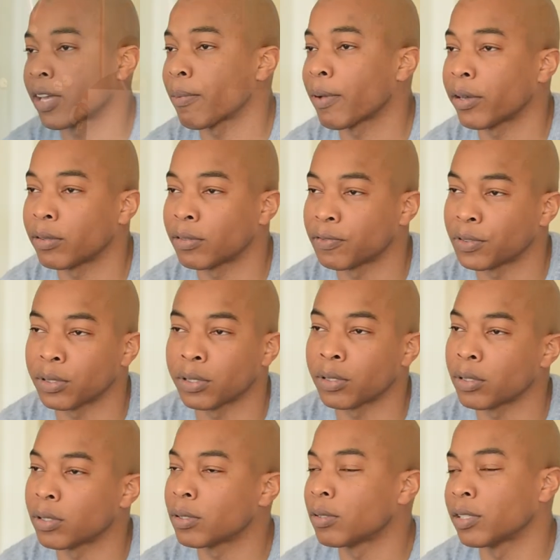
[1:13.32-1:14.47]
get my own
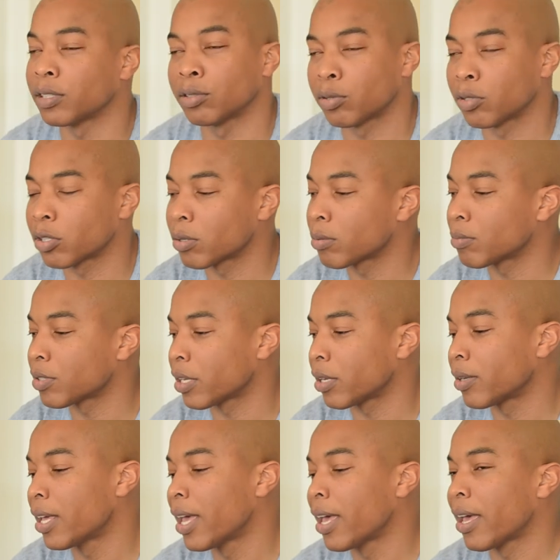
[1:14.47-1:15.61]
food in the dorms and
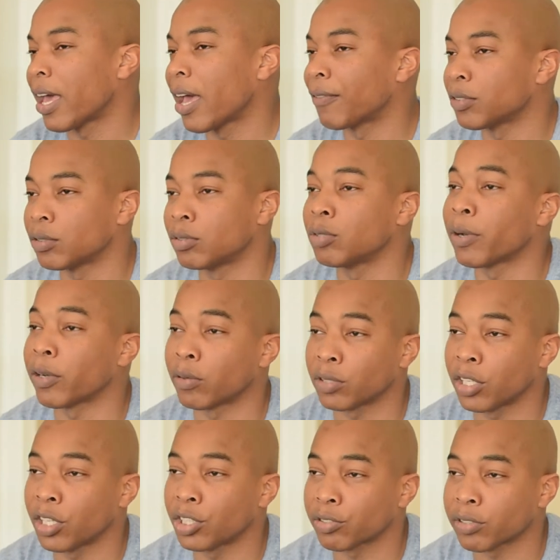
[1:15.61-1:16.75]
having to do my own
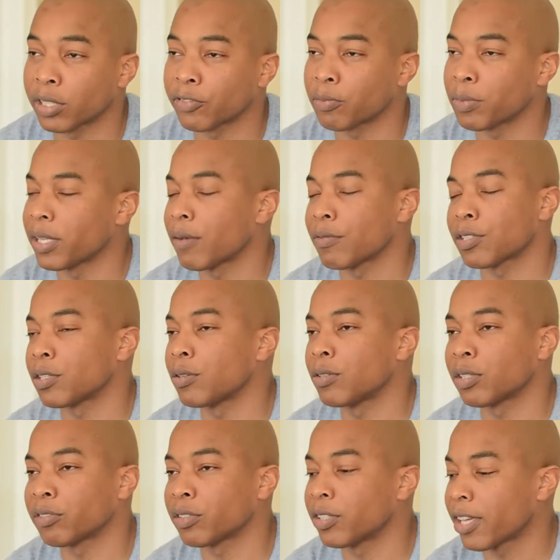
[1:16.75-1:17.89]
laundry, for me that was
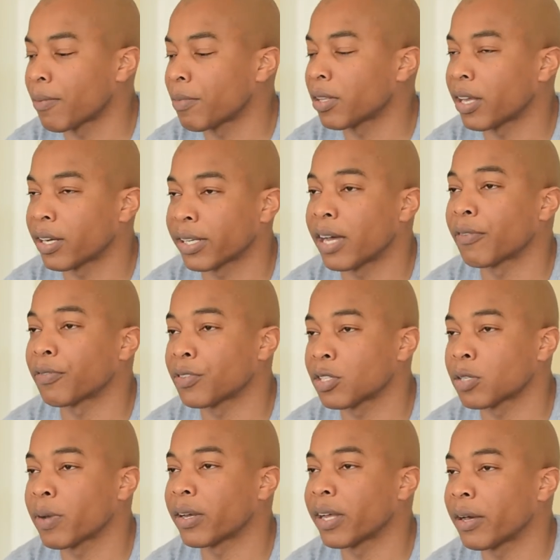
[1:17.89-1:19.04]
huge. It really gave me a lot of
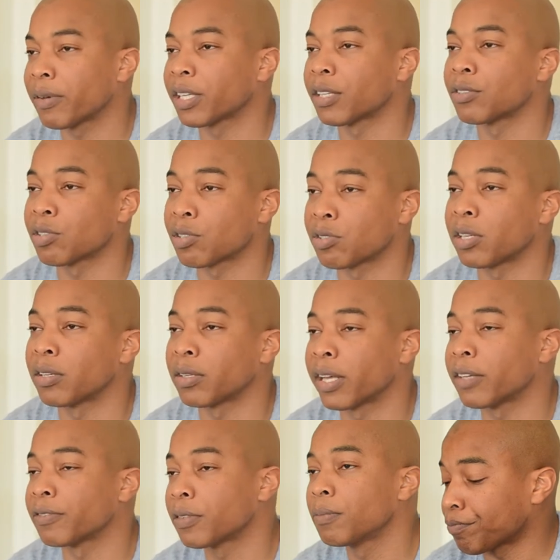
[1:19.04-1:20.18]
confidence about how I could succeed in
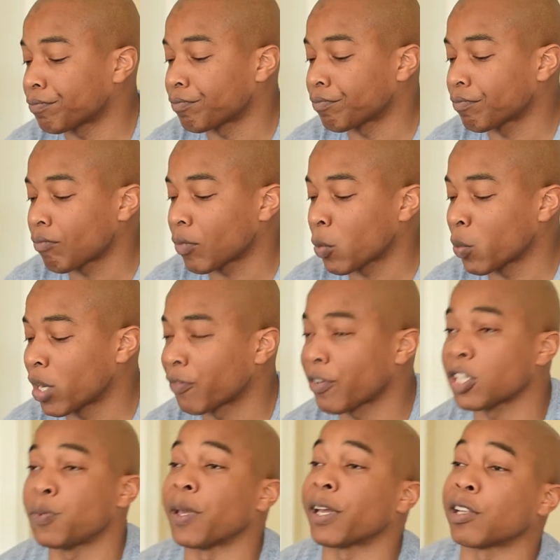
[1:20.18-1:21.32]
life. Whenever I
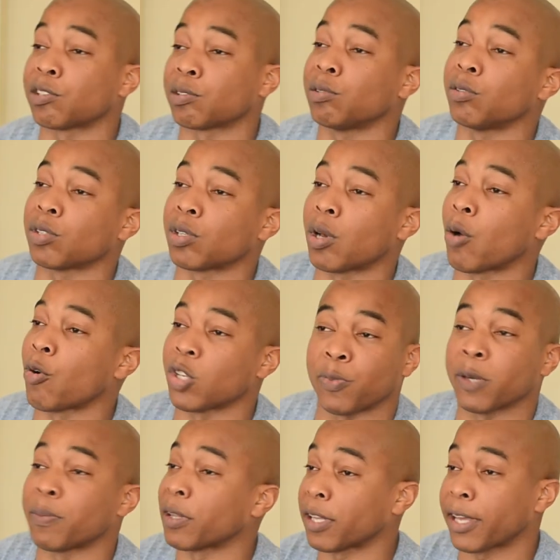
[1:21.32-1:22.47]
speak at schools, I always
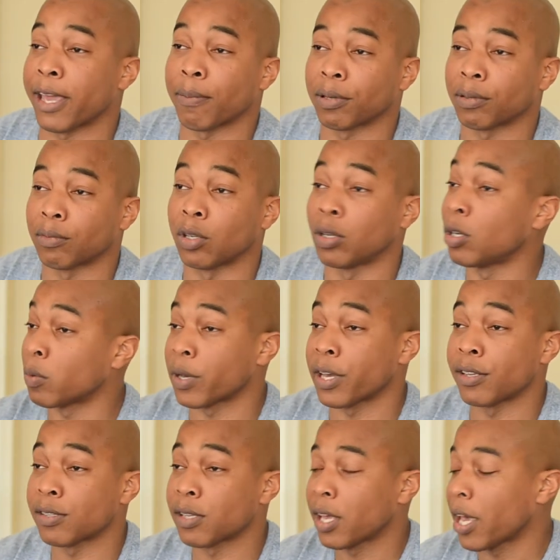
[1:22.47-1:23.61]
speak about the camp,
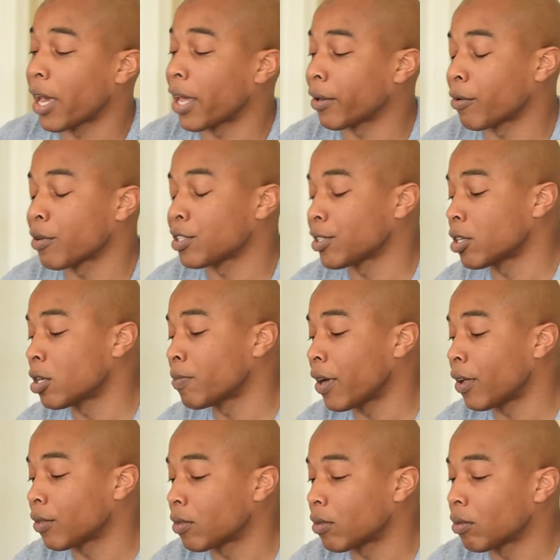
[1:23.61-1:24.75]
always. And I always tell them
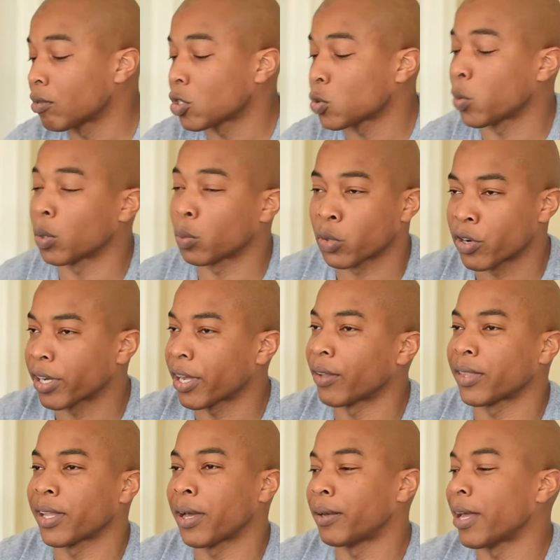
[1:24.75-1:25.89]
about this one
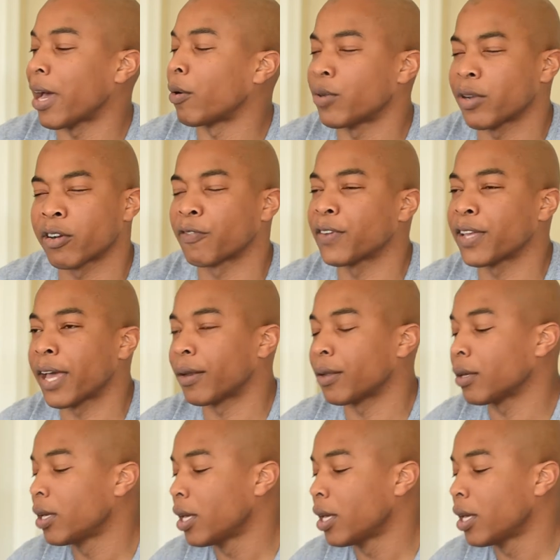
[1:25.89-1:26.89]
workout that I will never forget.